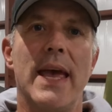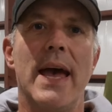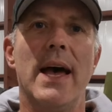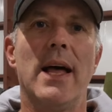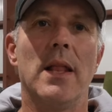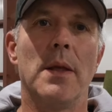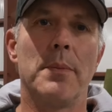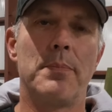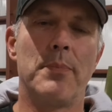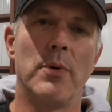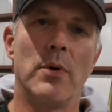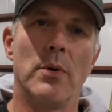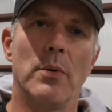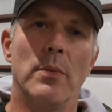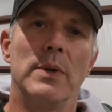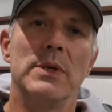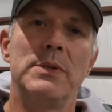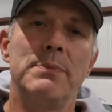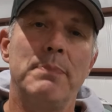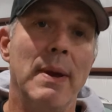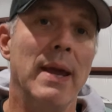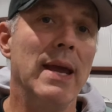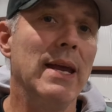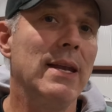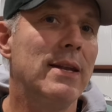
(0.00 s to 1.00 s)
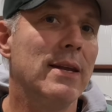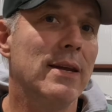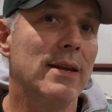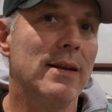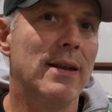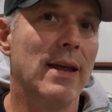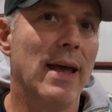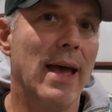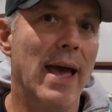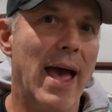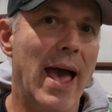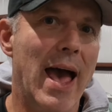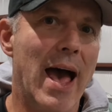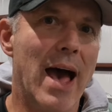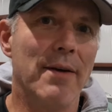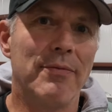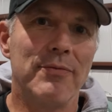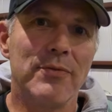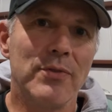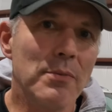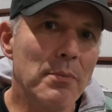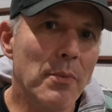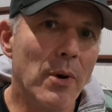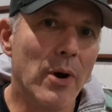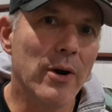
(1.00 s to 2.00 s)
caliper was painted
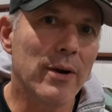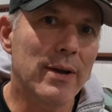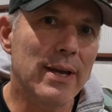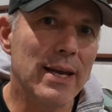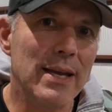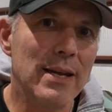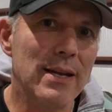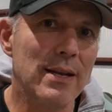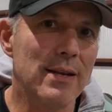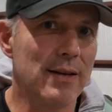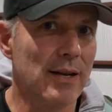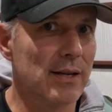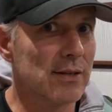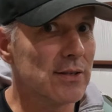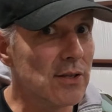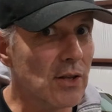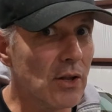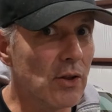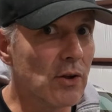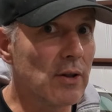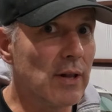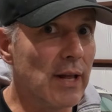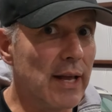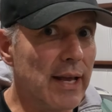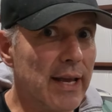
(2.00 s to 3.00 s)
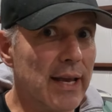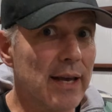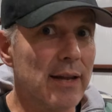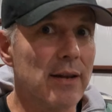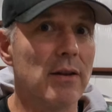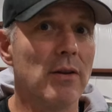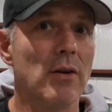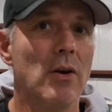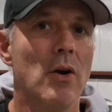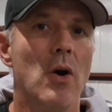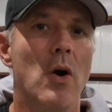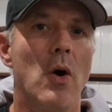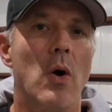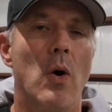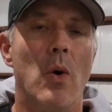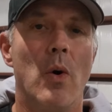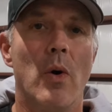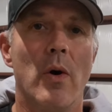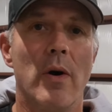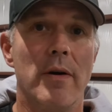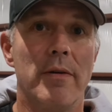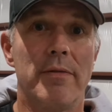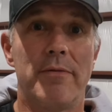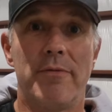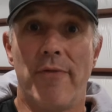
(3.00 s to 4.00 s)
aftermarket, doesn't look like it,
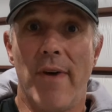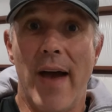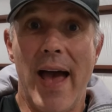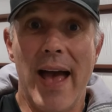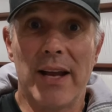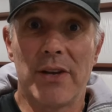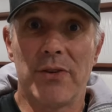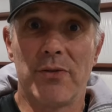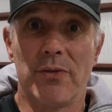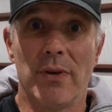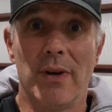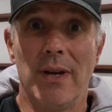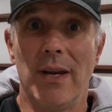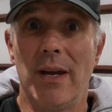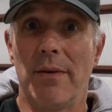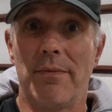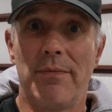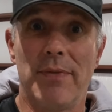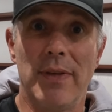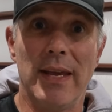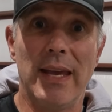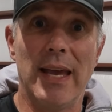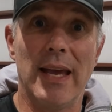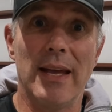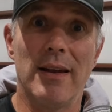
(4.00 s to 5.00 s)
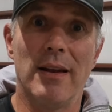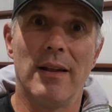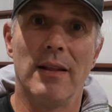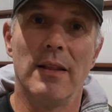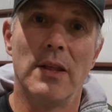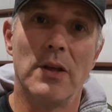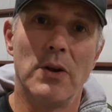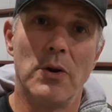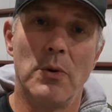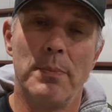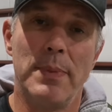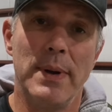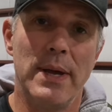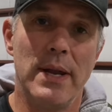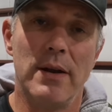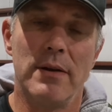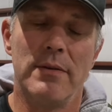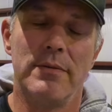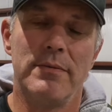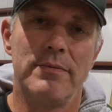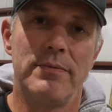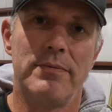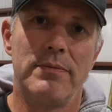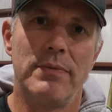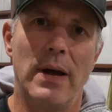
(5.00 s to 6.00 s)
or factory if they get a little bit
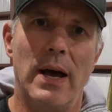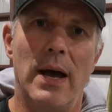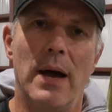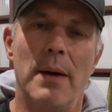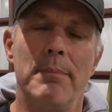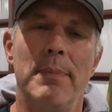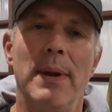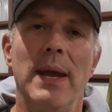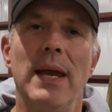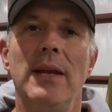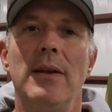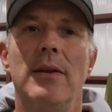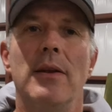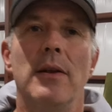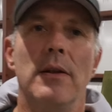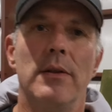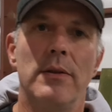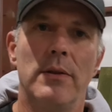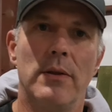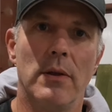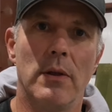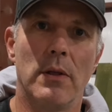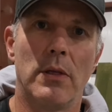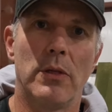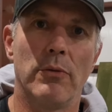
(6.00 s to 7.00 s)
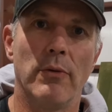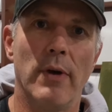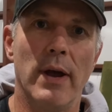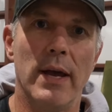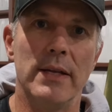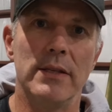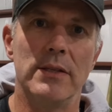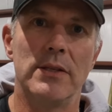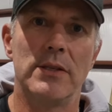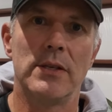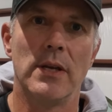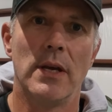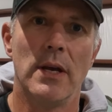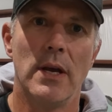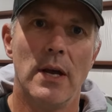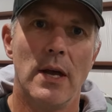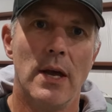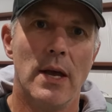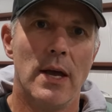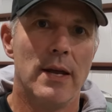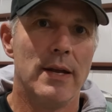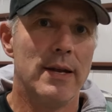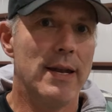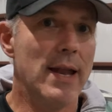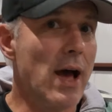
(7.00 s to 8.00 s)
of paint into the threads.
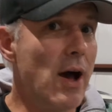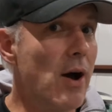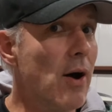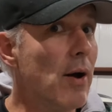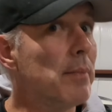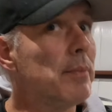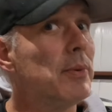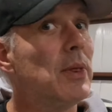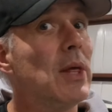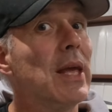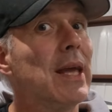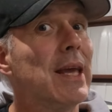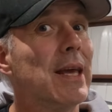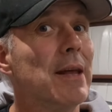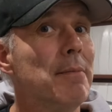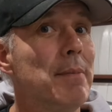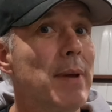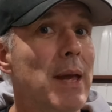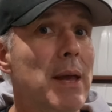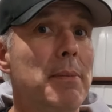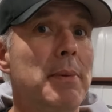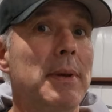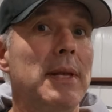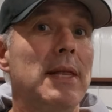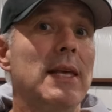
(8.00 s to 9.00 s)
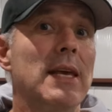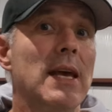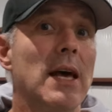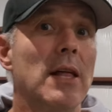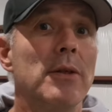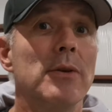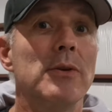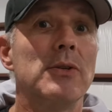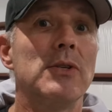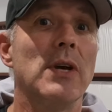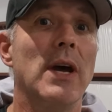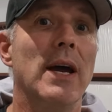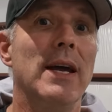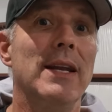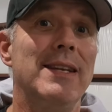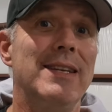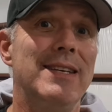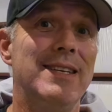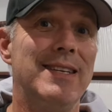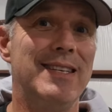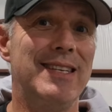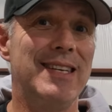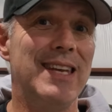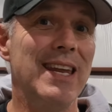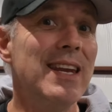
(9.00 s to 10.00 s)
Now I'm thinking maybe the other side
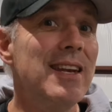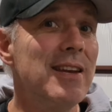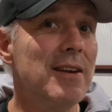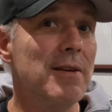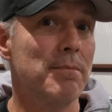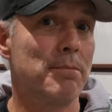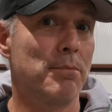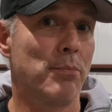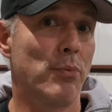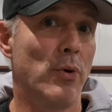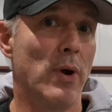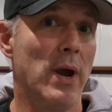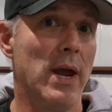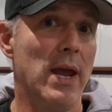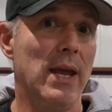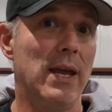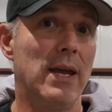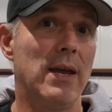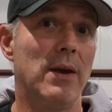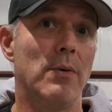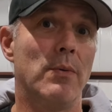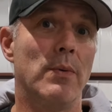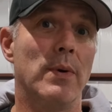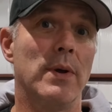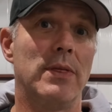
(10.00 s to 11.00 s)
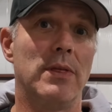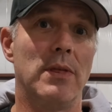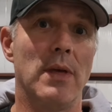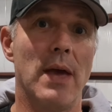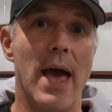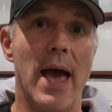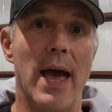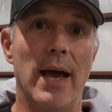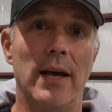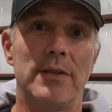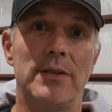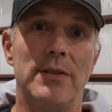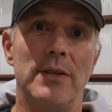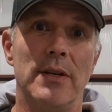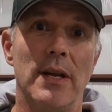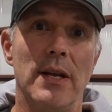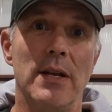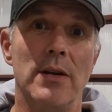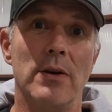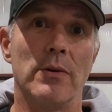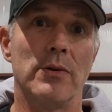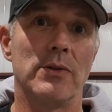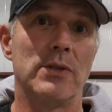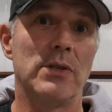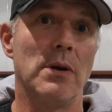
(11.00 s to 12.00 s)
didn't break with the
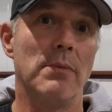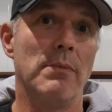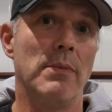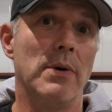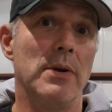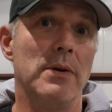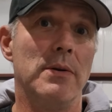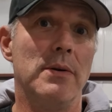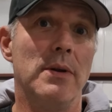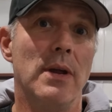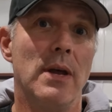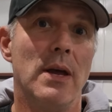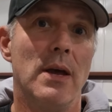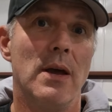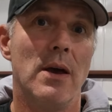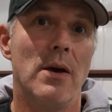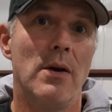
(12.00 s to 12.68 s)
accident, or someone